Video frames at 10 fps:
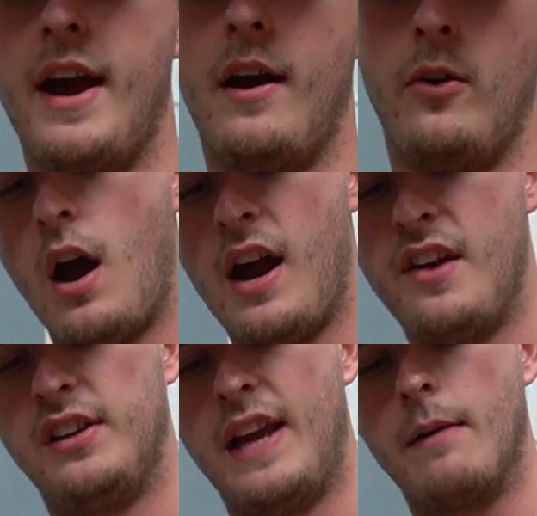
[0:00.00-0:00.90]
now, I
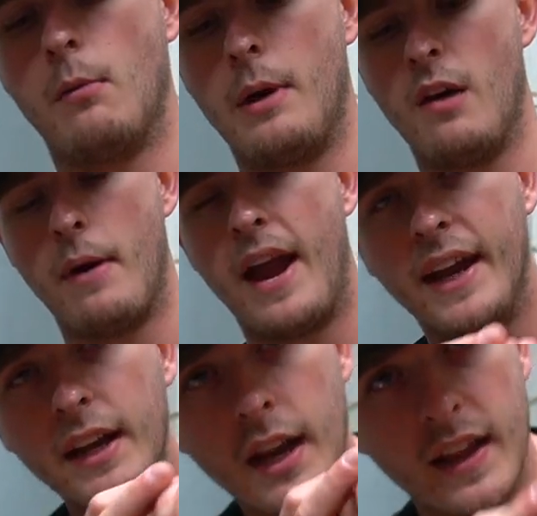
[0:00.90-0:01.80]
actually have a bit of
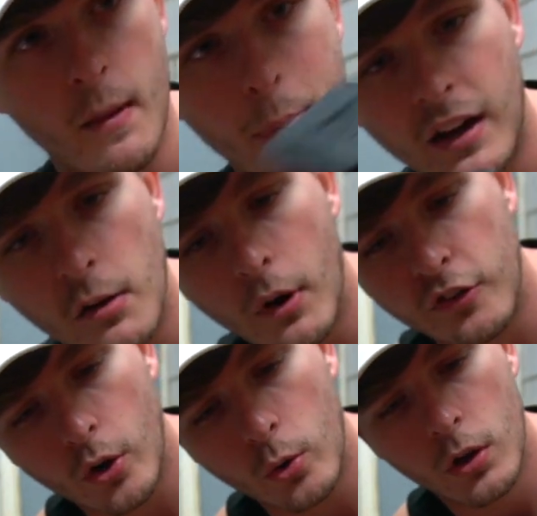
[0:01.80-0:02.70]
pain in the back of my
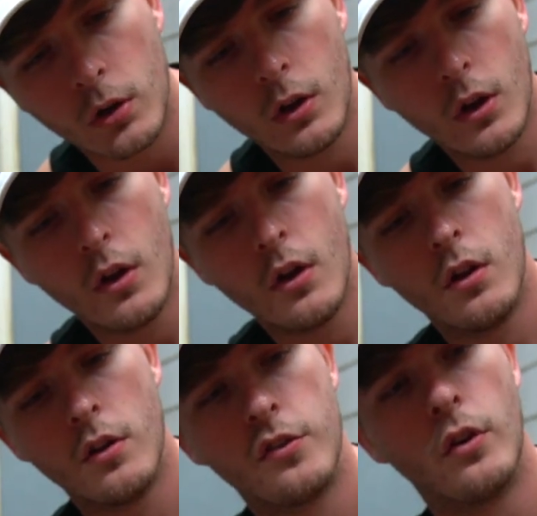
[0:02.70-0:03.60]
shoulder.
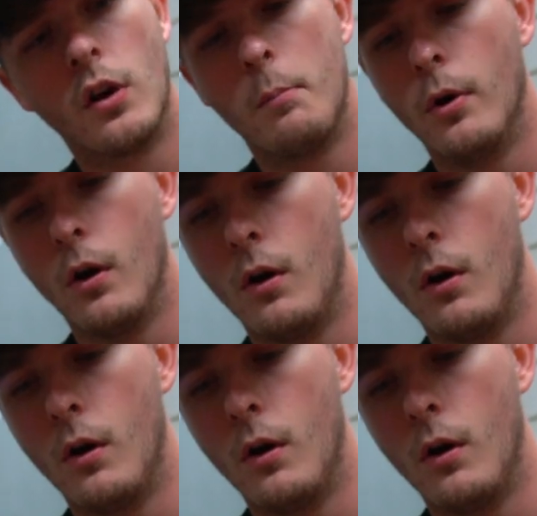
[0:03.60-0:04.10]
So I'm gonna put,